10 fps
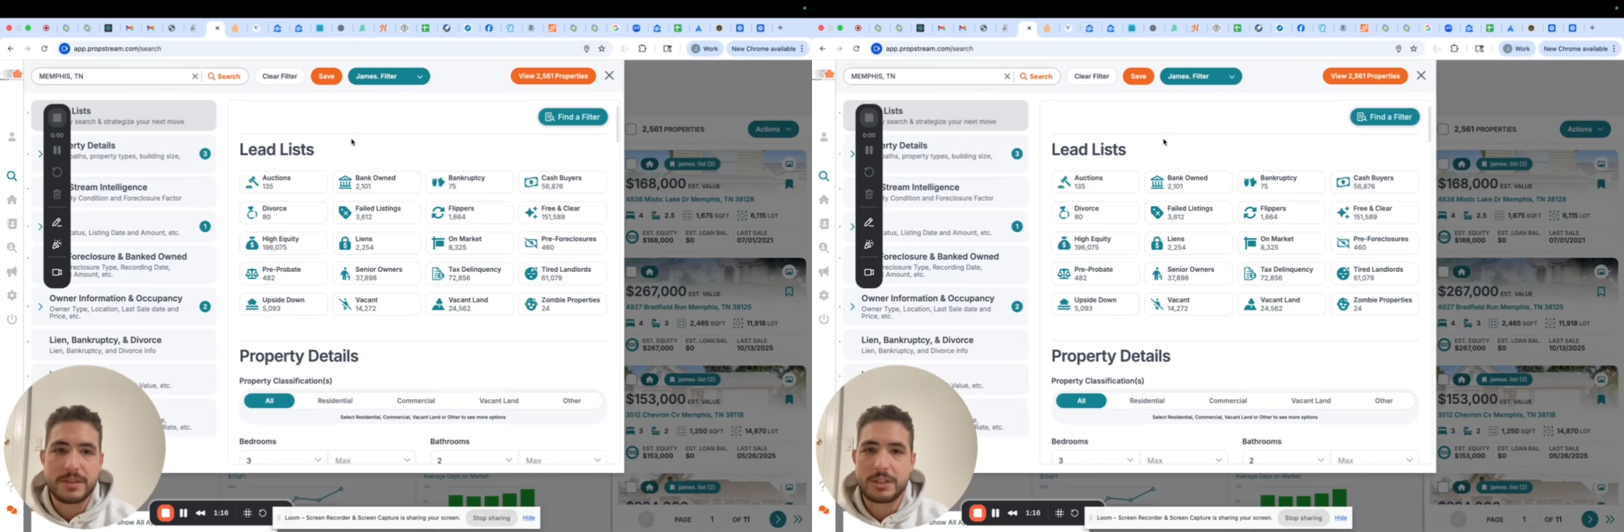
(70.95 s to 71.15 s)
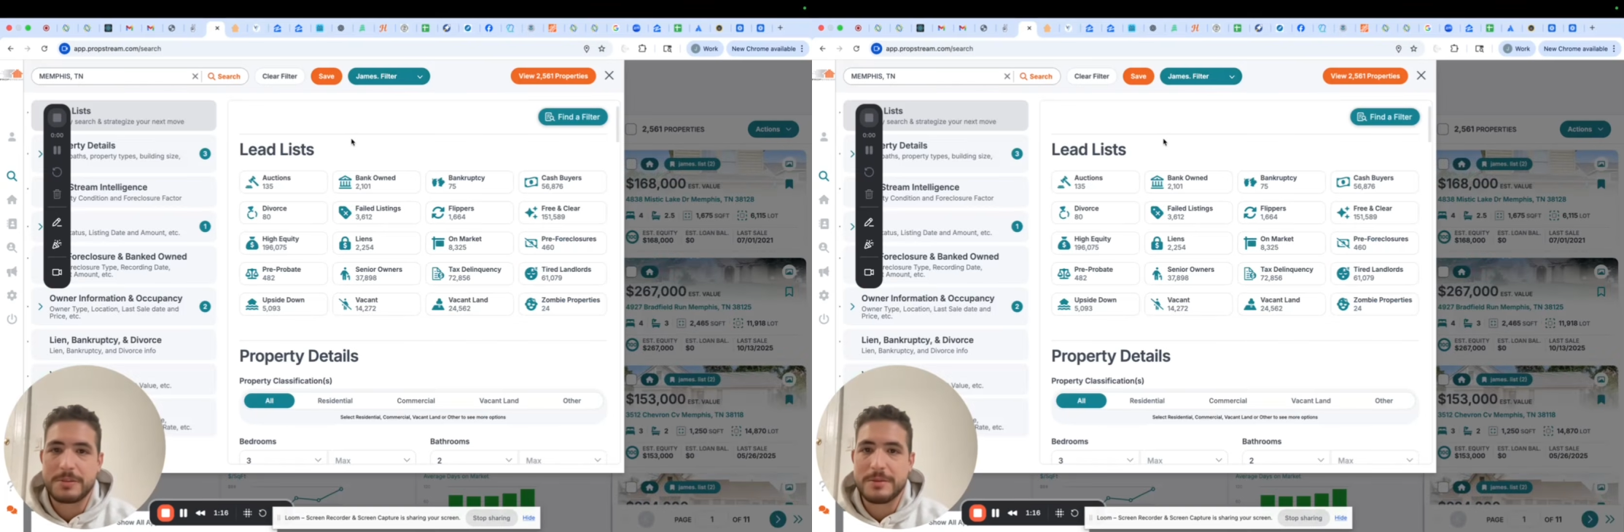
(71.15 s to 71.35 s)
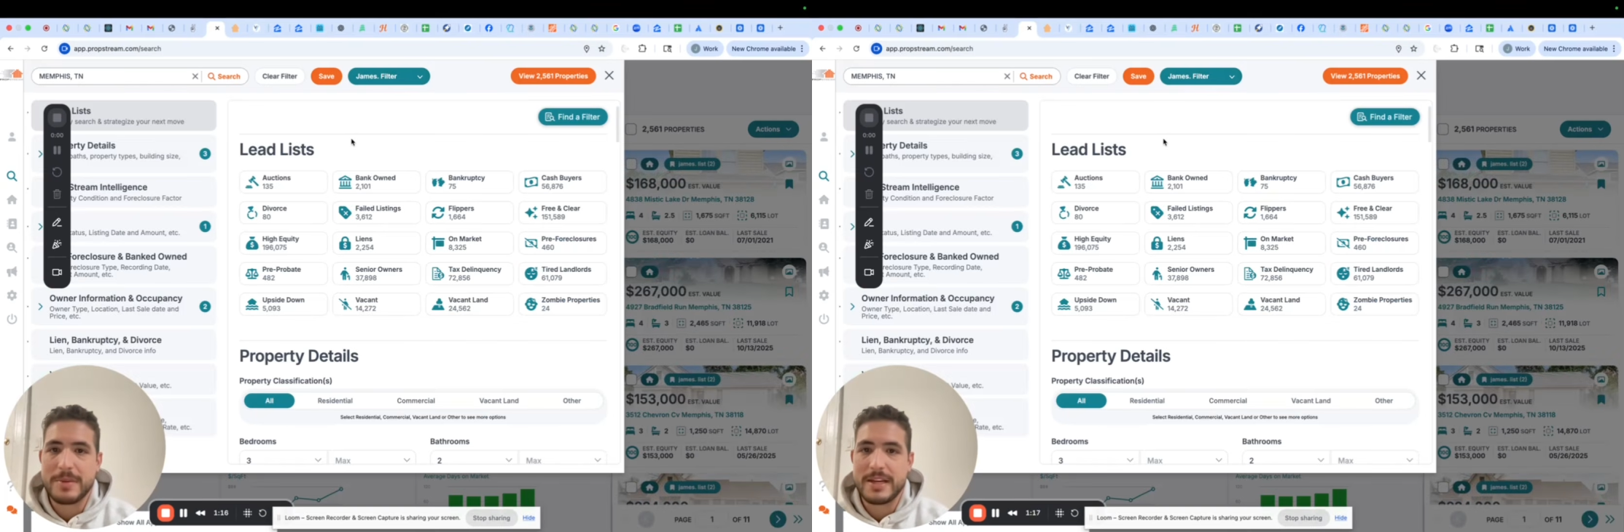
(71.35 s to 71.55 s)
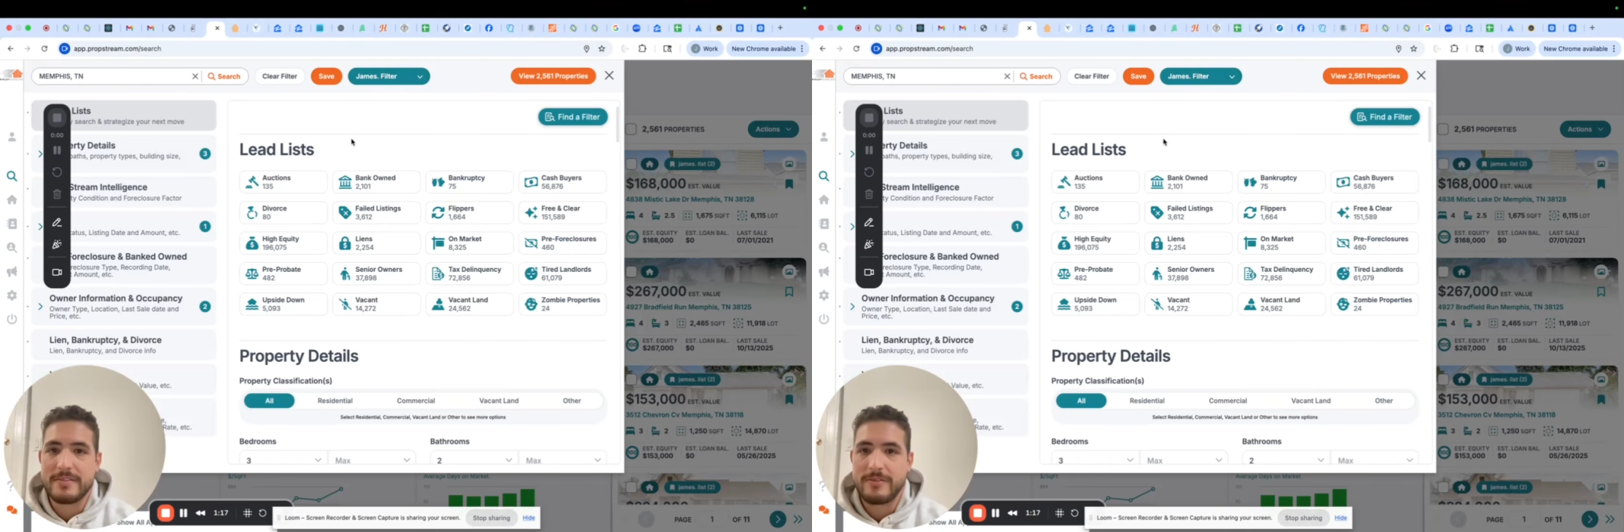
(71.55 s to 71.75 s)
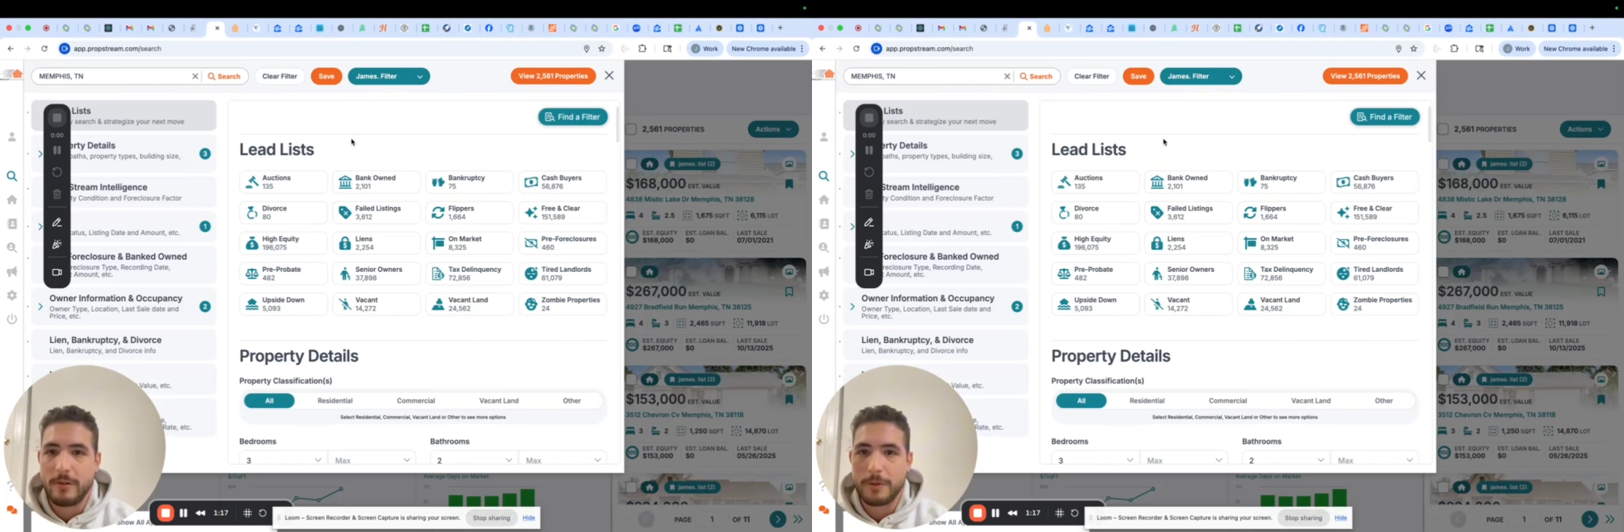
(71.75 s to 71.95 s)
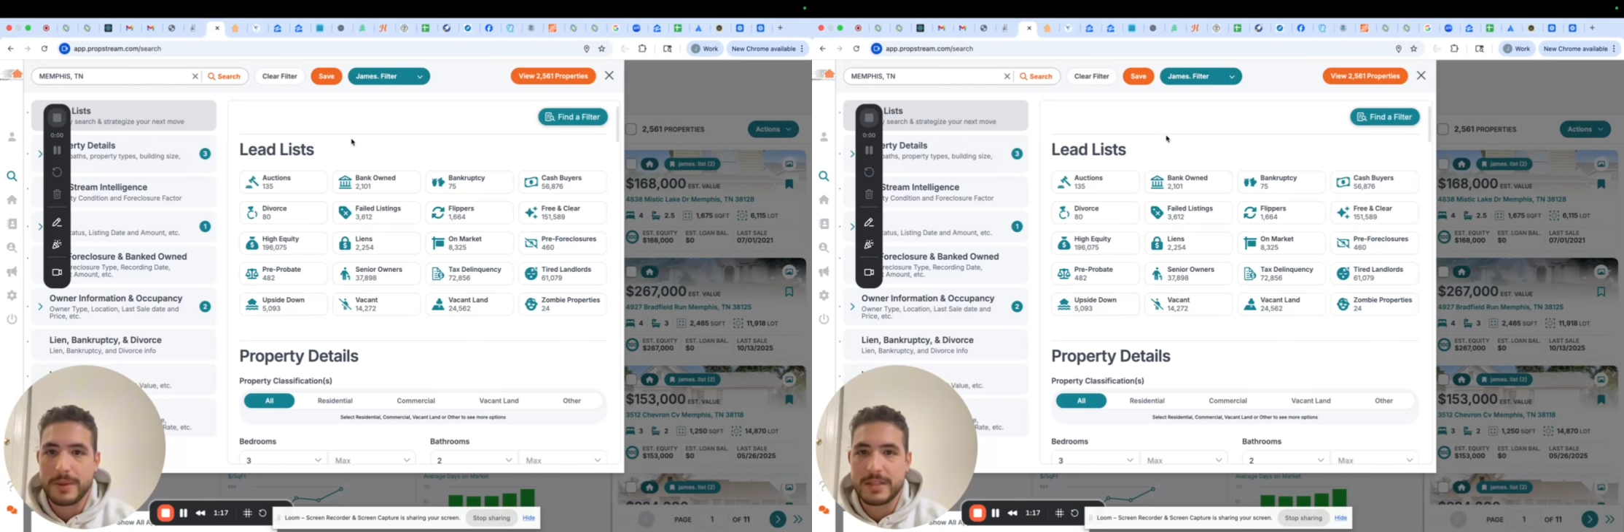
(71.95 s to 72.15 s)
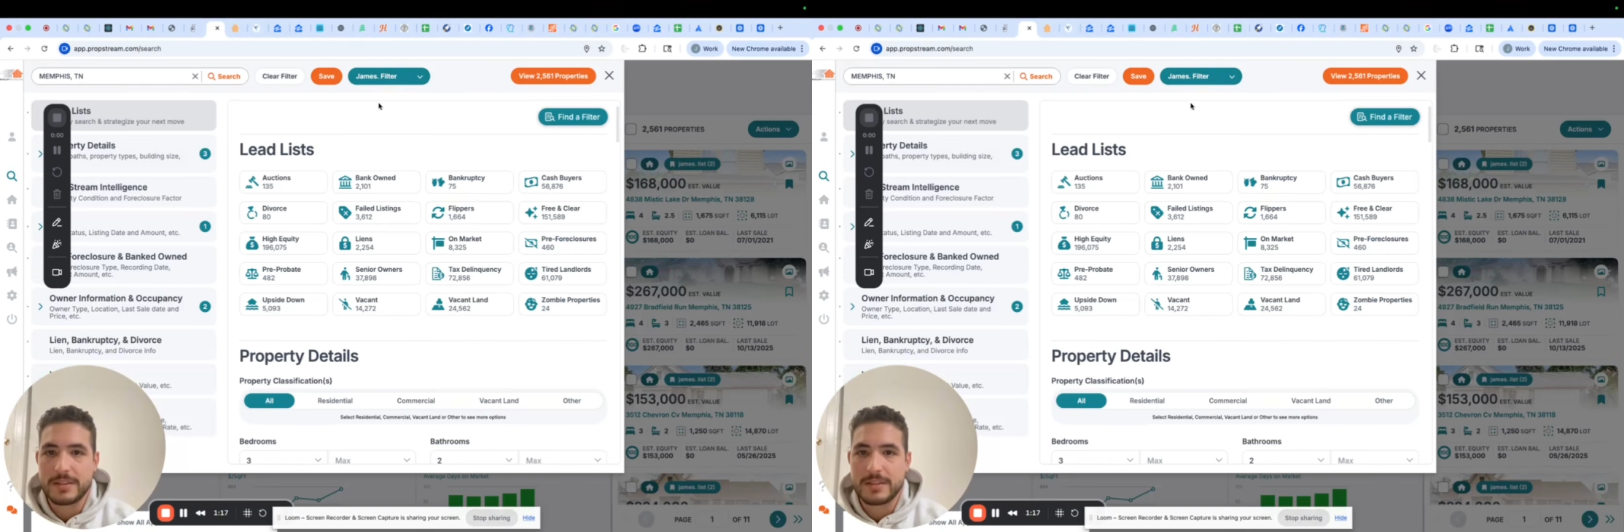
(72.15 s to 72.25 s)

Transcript: much already made for me.